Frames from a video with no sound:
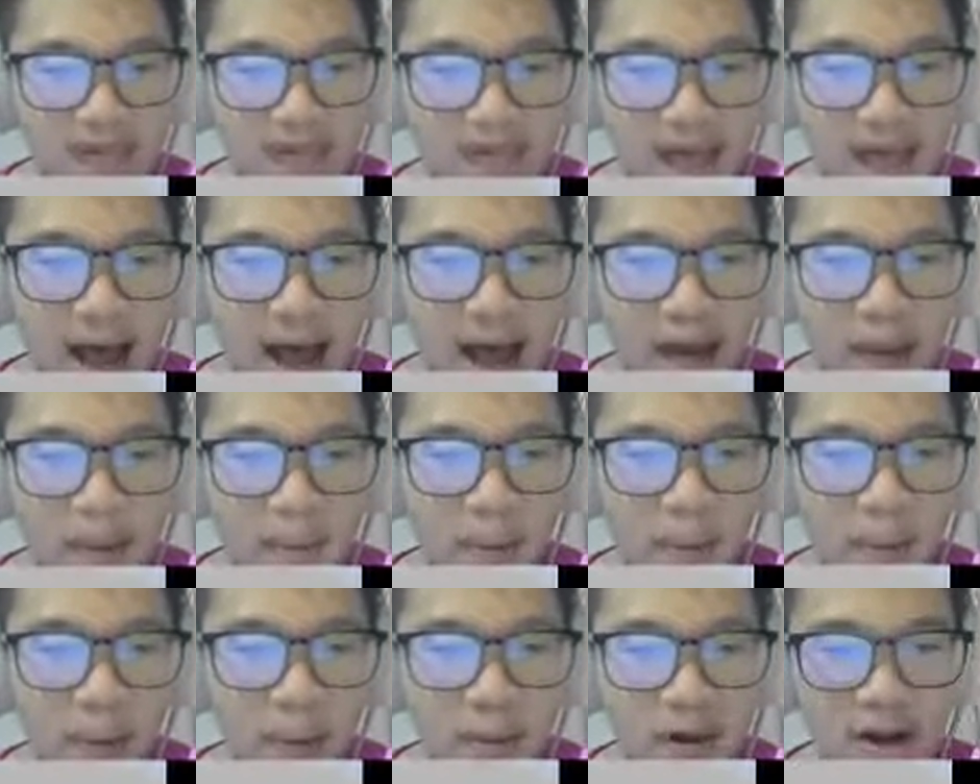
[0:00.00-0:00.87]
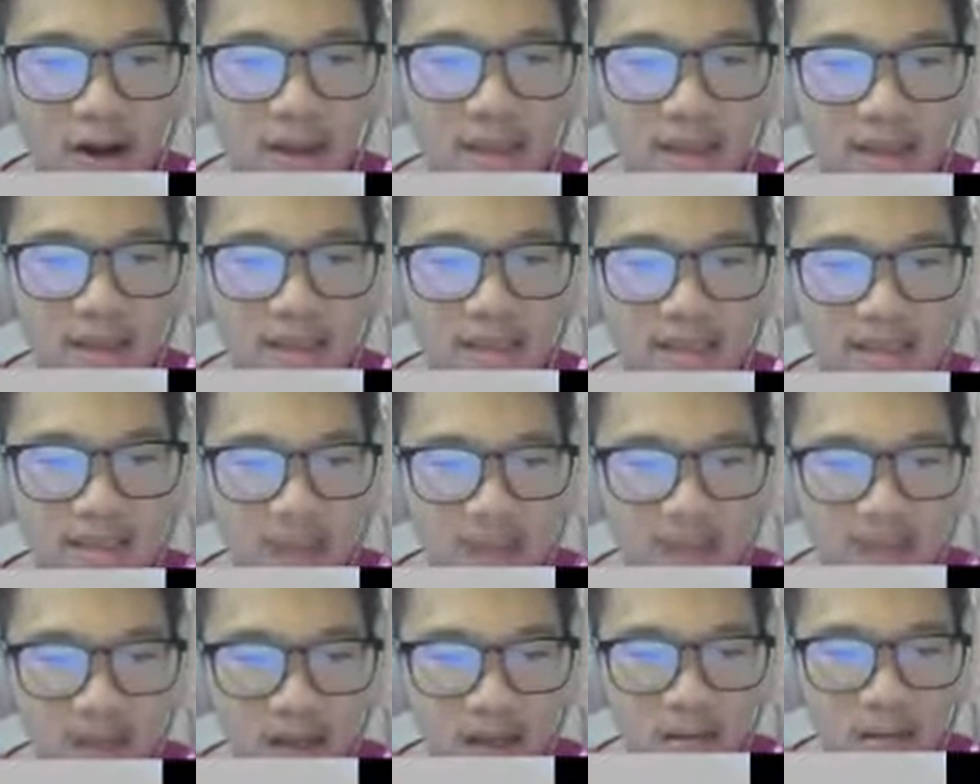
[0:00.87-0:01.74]
target population is
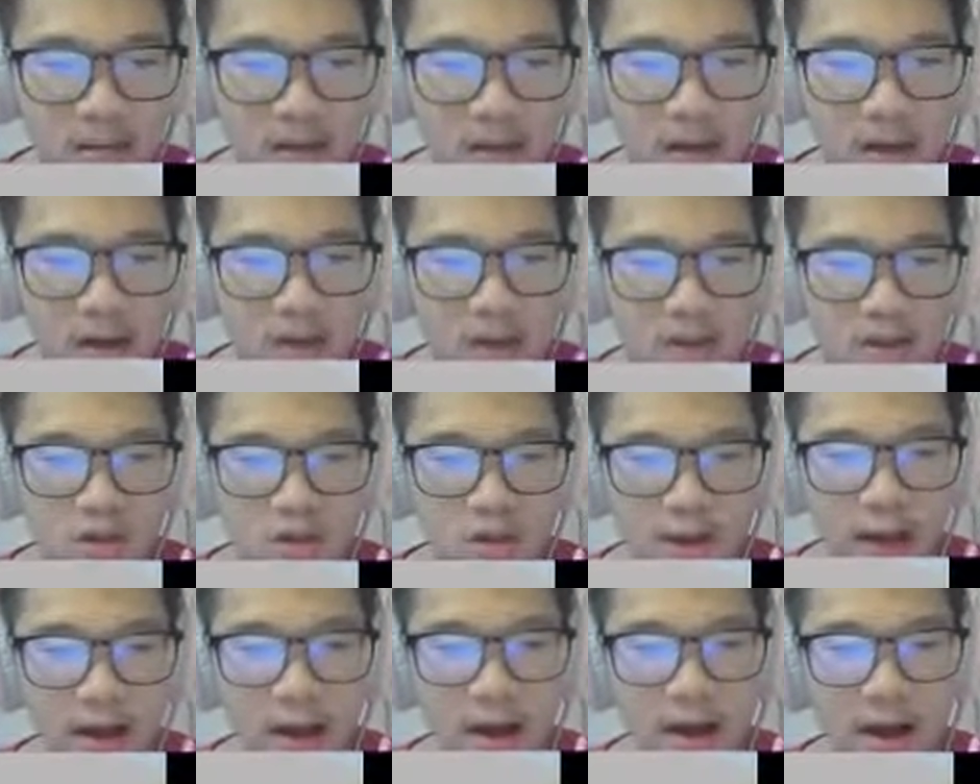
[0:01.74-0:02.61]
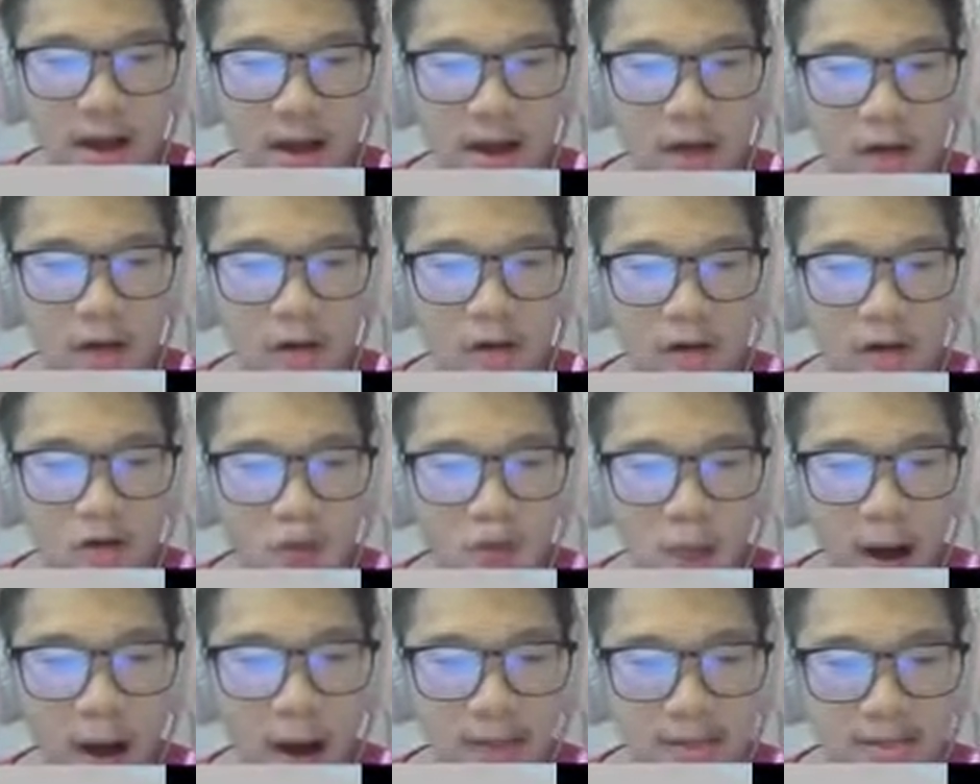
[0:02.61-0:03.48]
15. So that according to
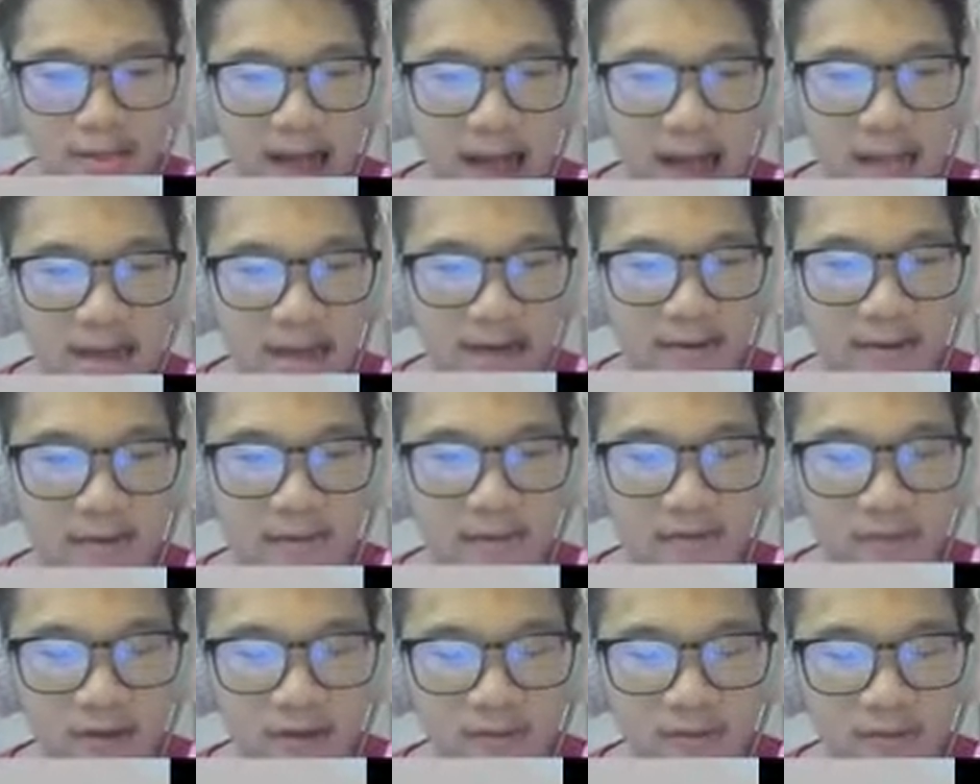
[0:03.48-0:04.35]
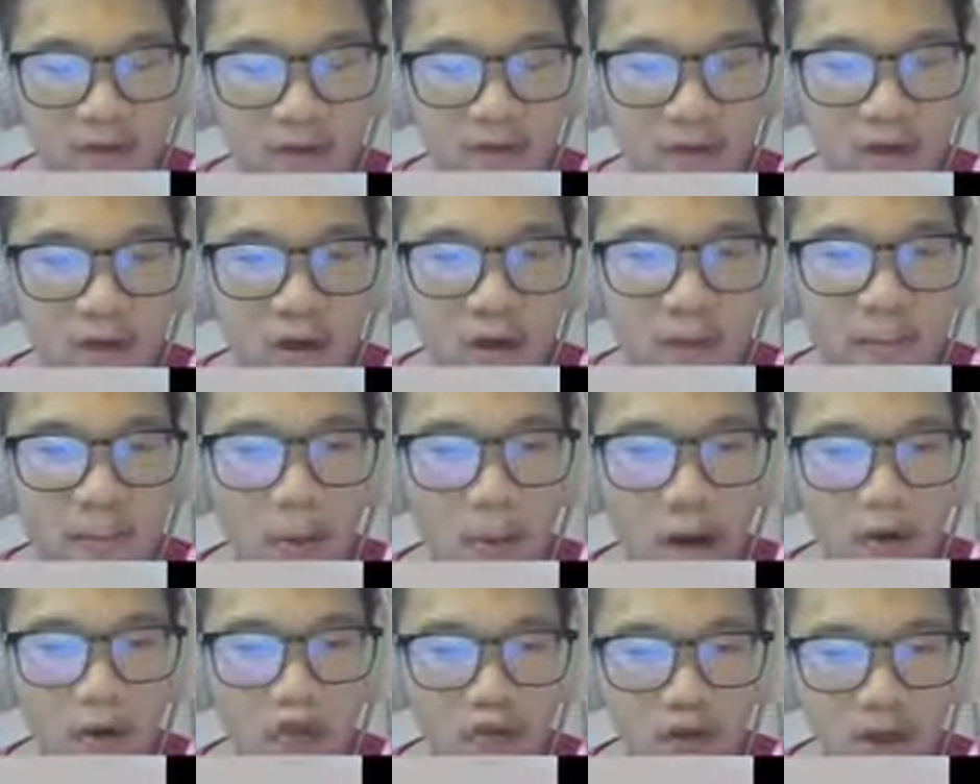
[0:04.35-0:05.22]
our study,
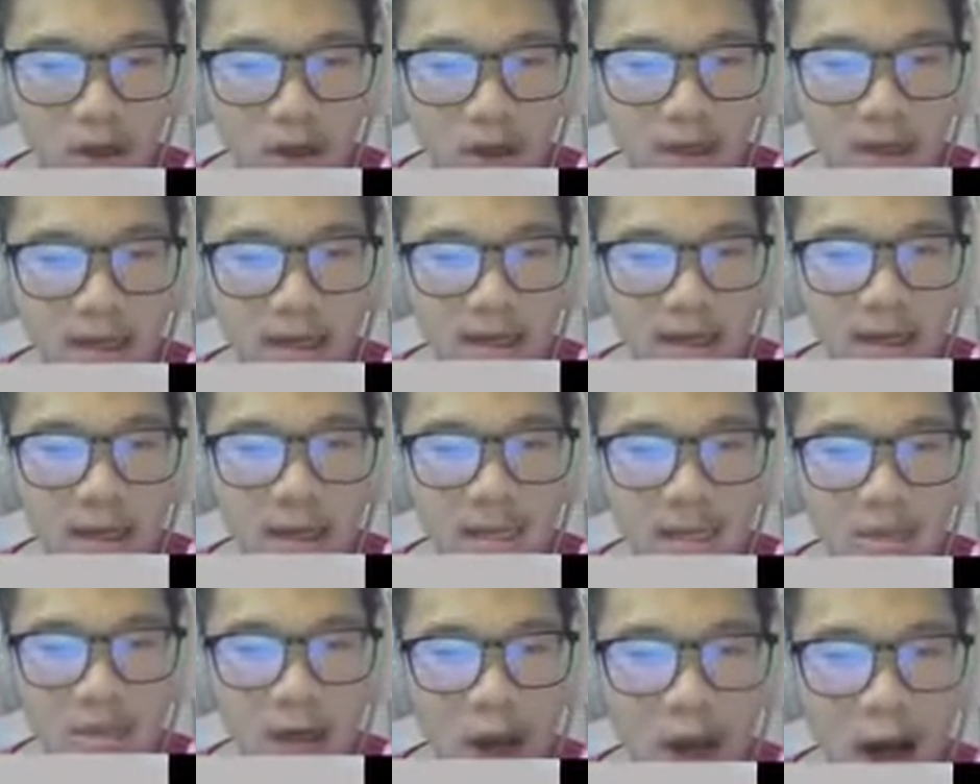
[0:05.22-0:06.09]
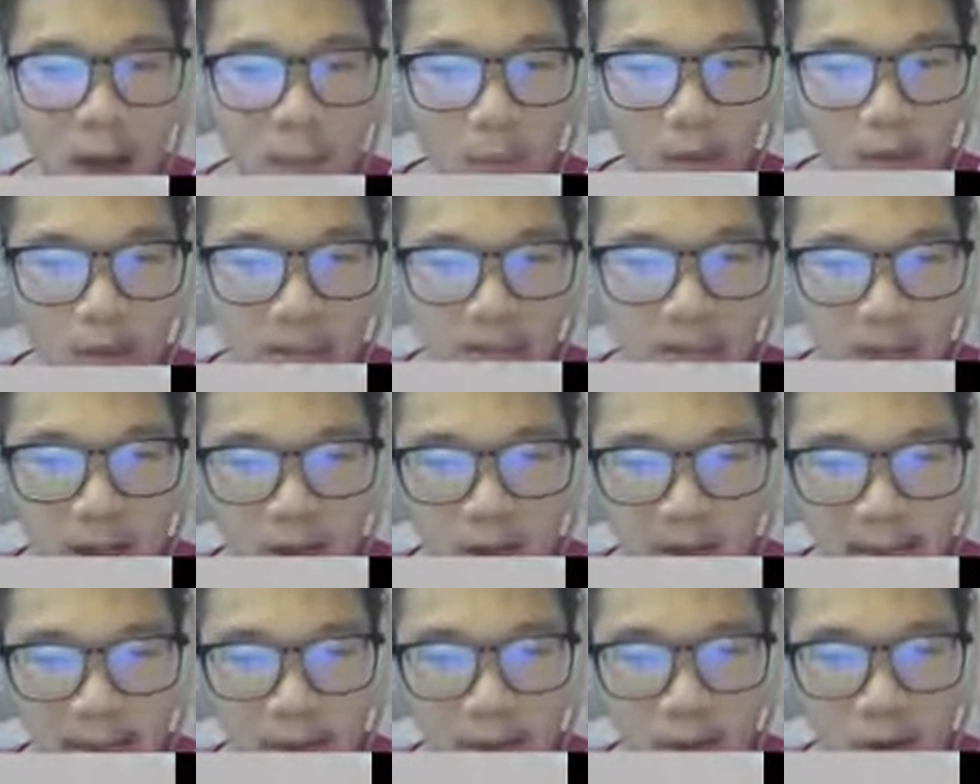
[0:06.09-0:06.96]
53.3 is
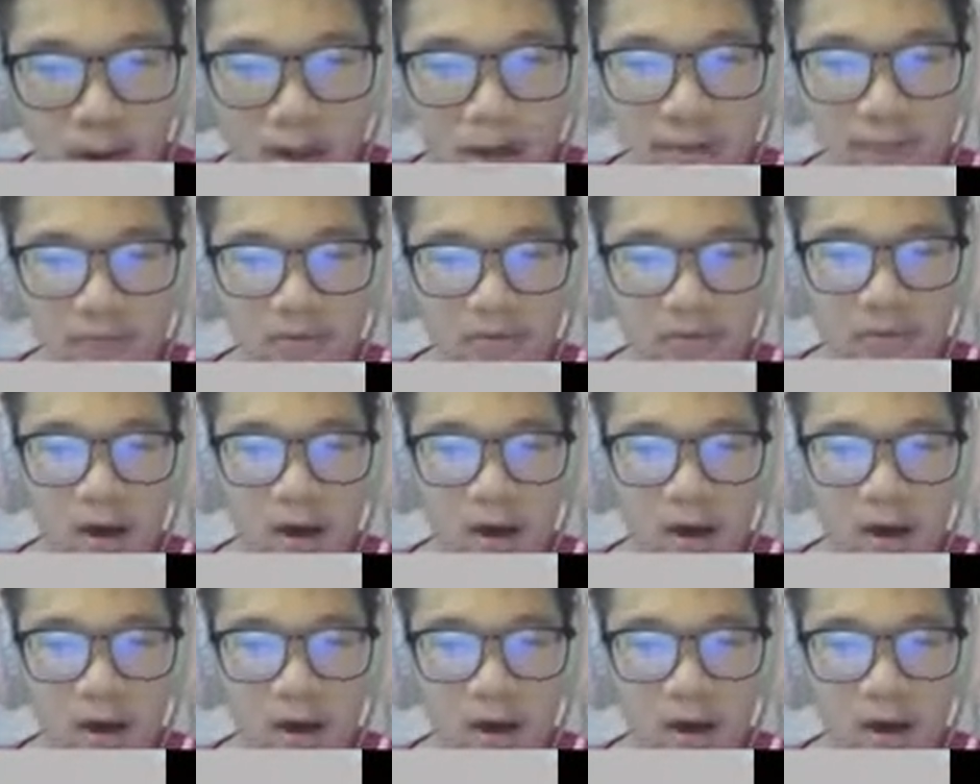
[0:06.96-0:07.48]
not supporter